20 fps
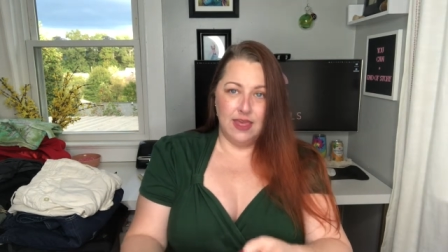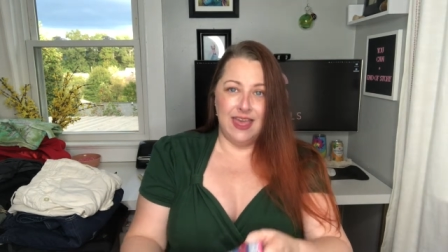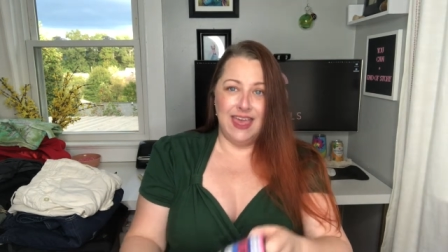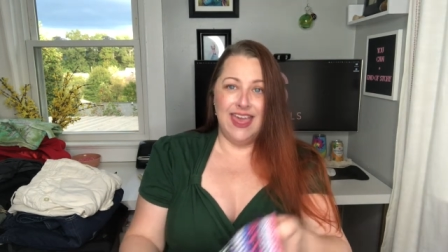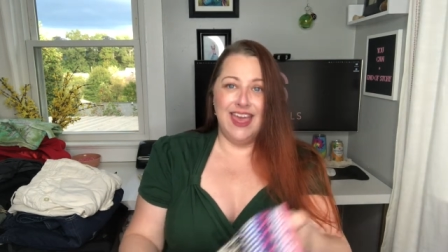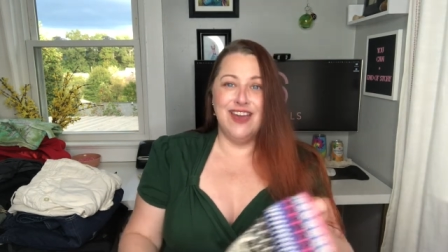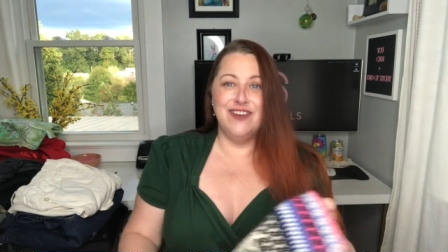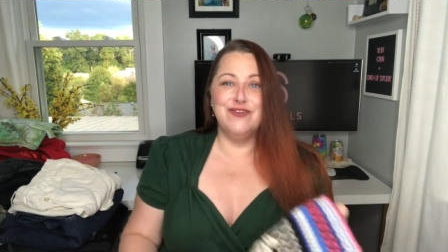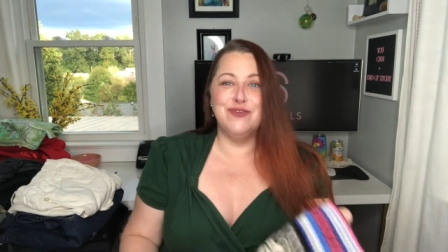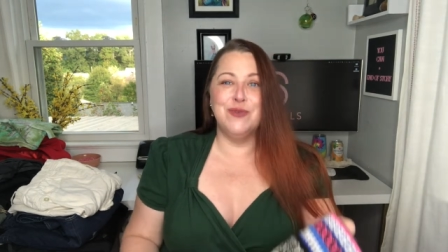
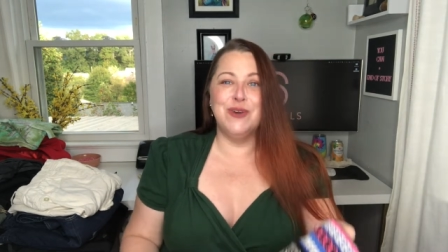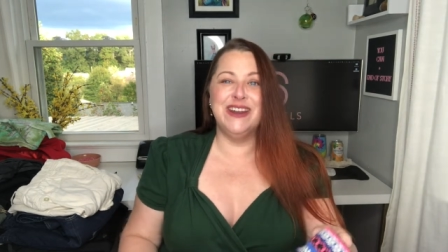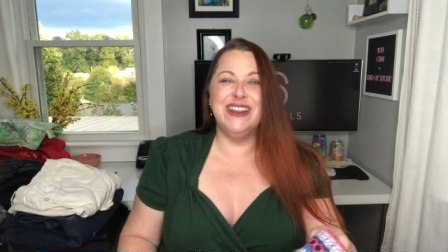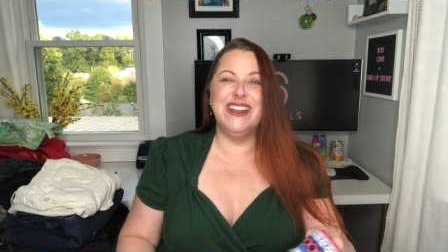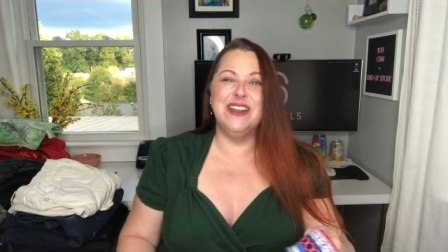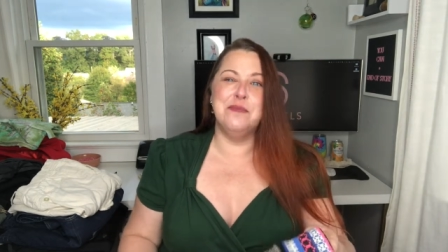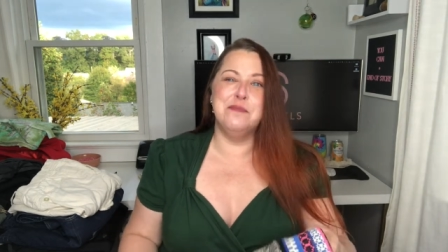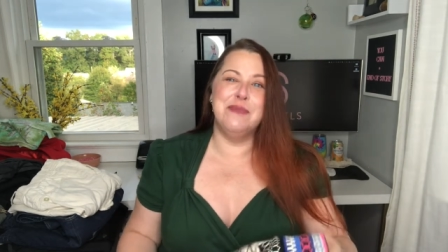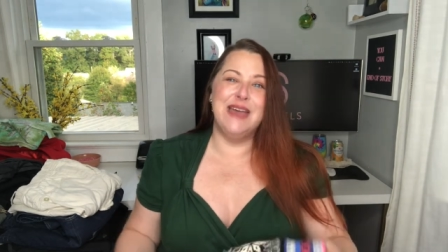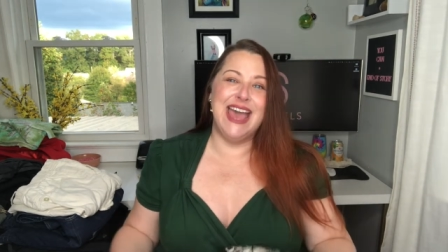have one
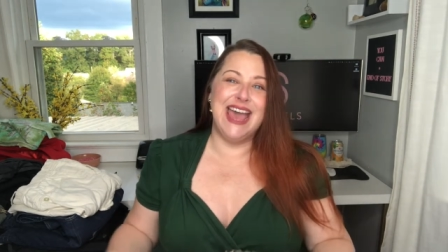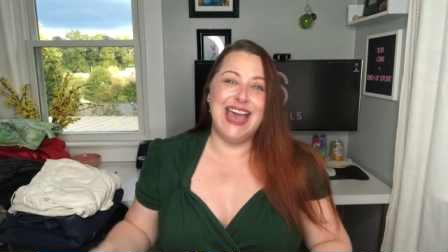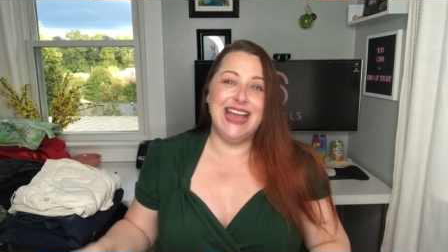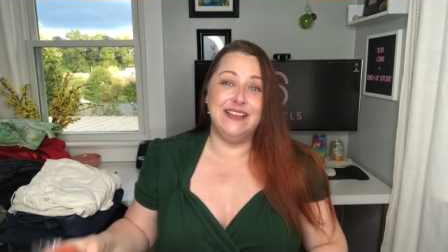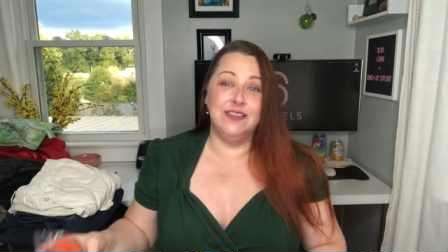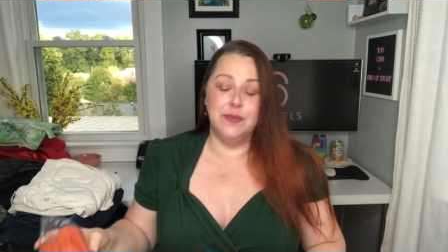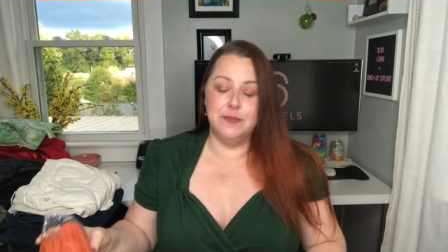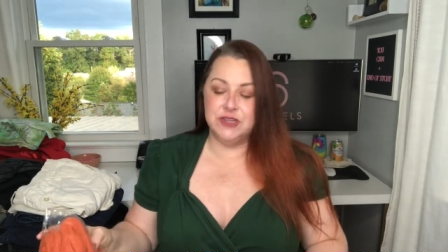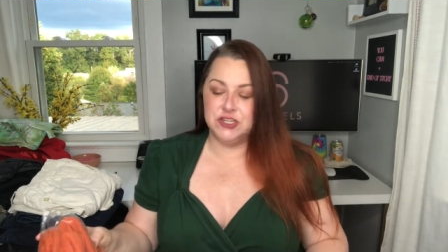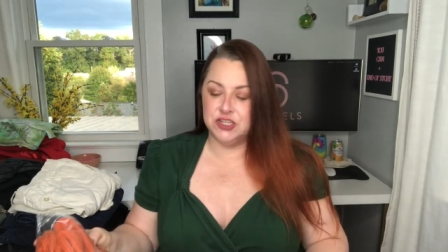in a bag.
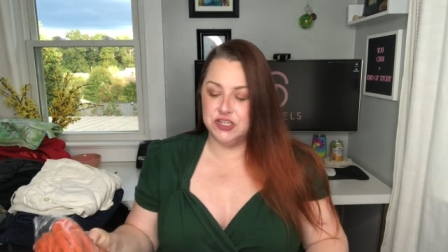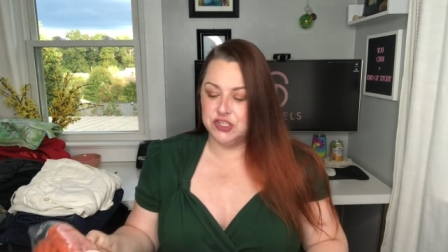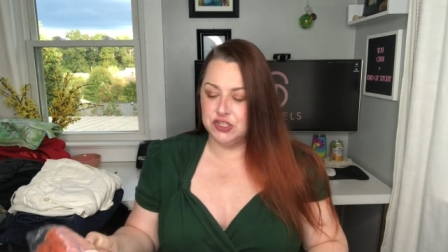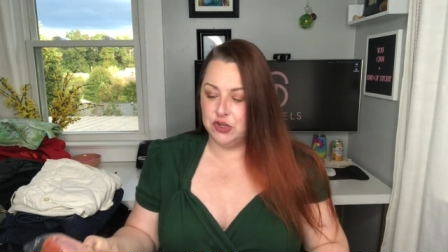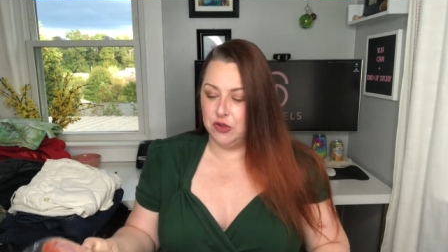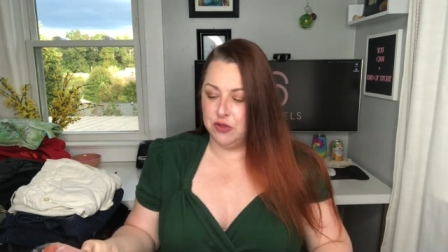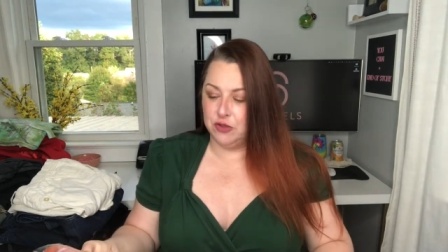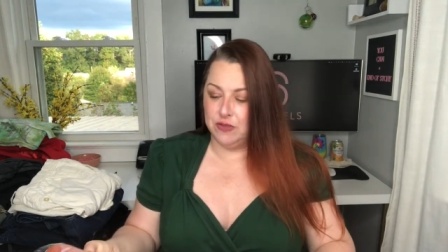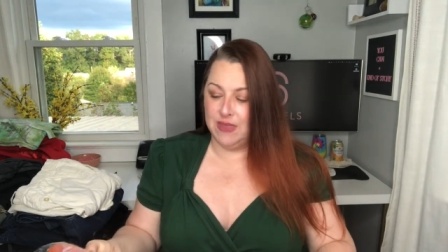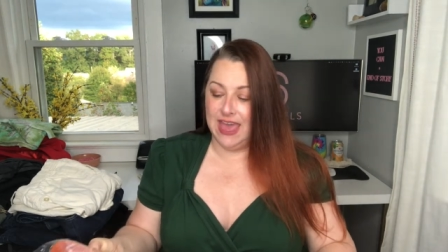Let me just
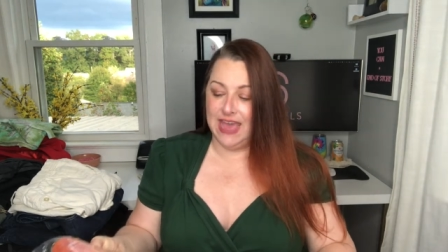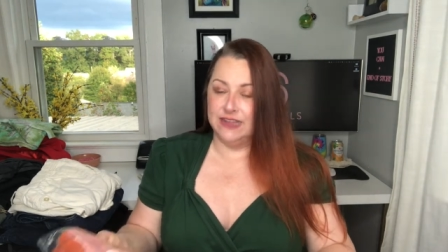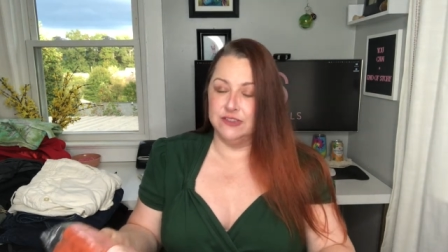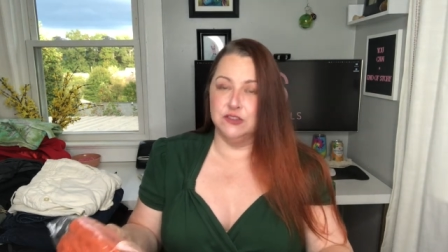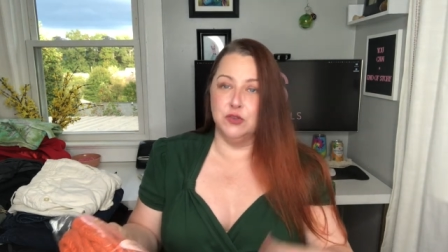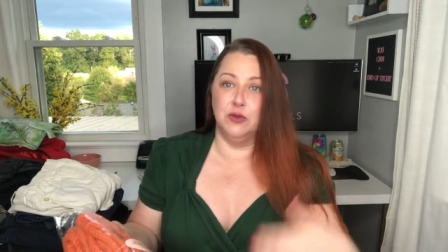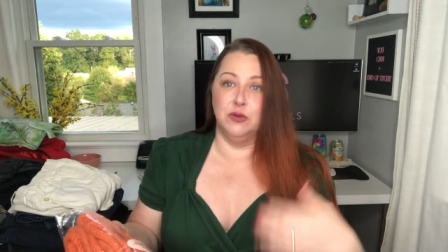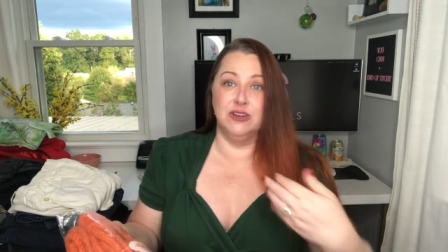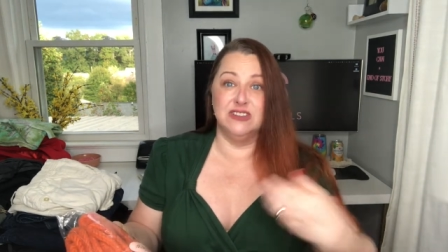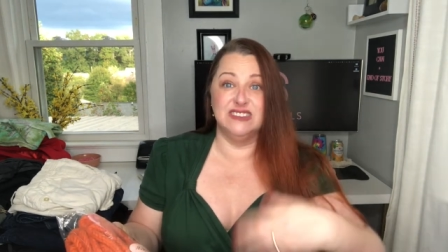show you that
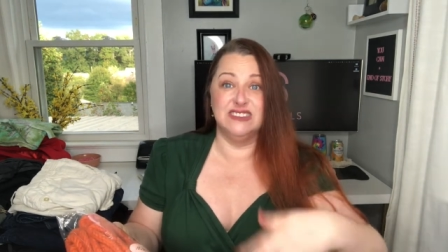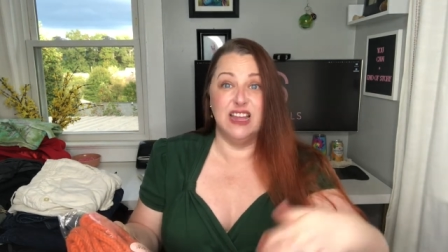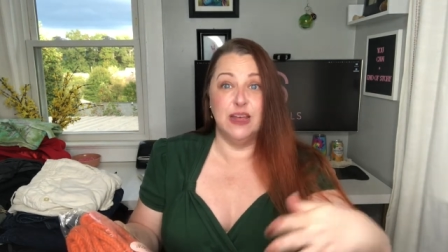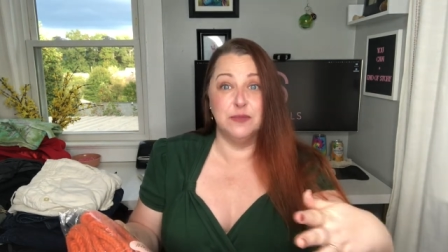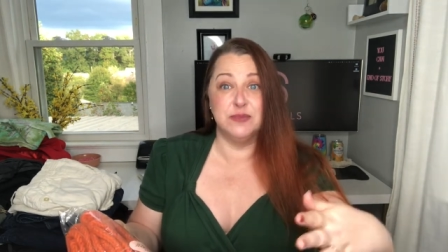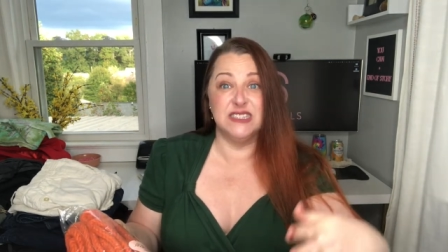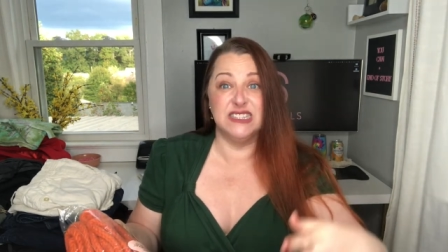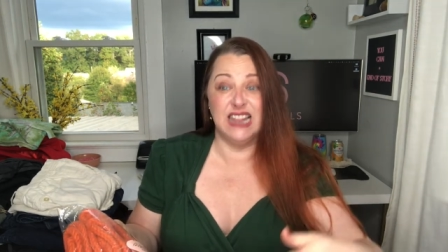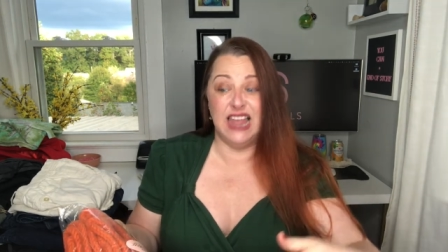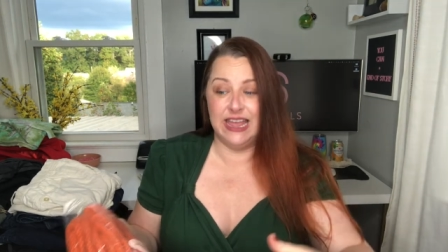so it'll
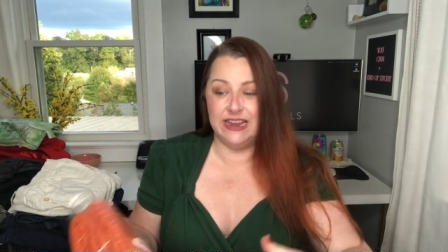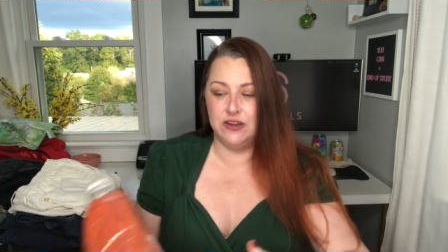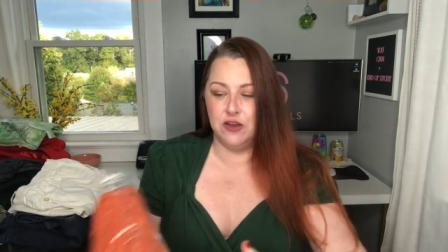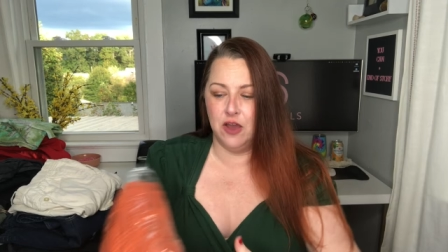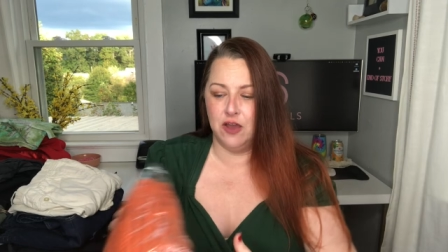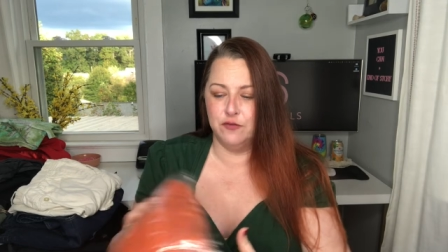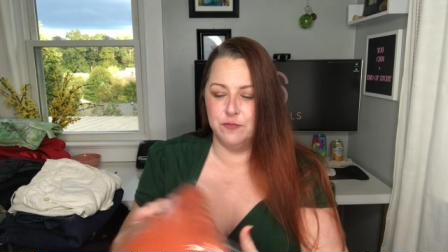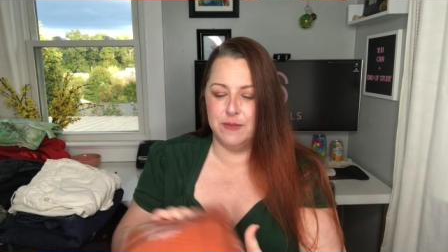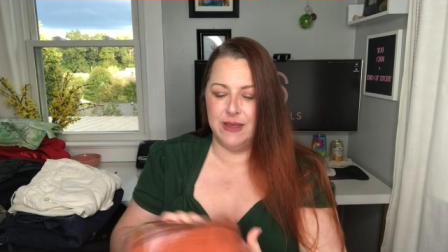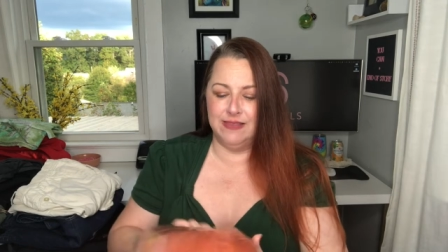stop sliding
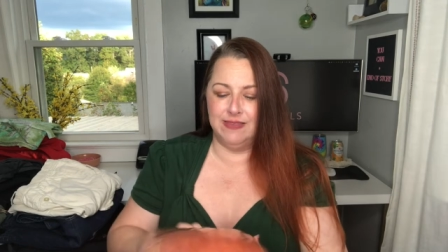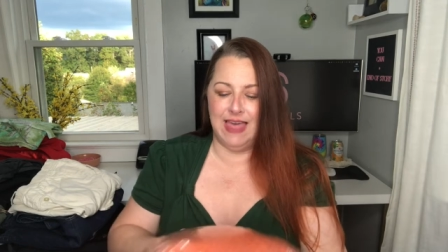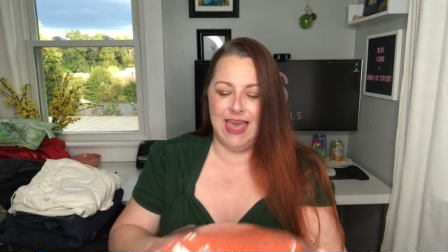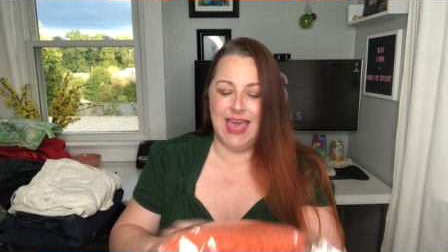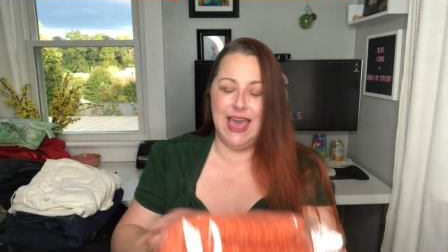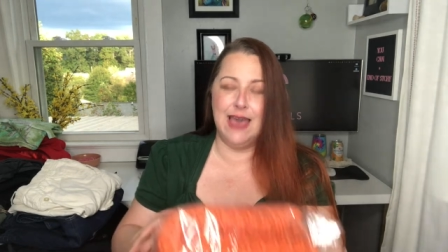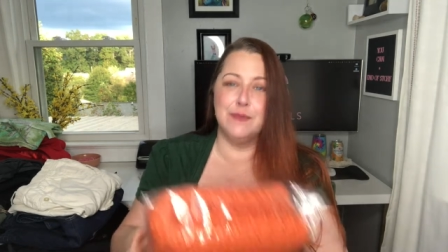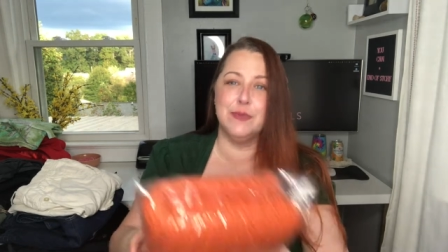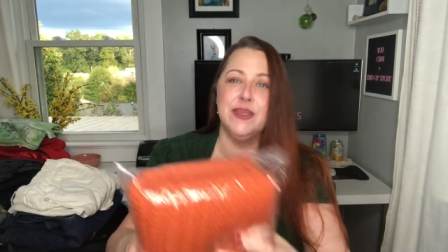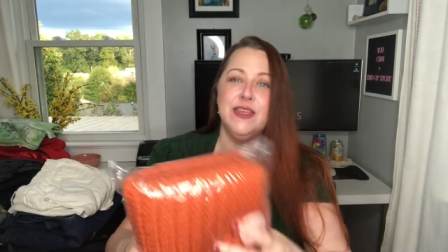off my
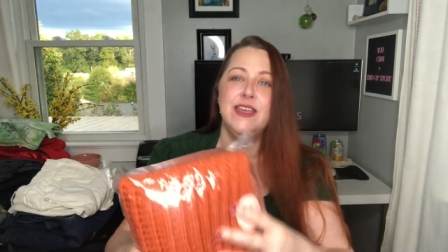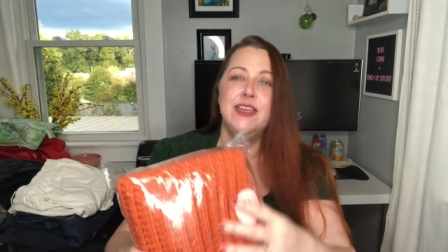lap.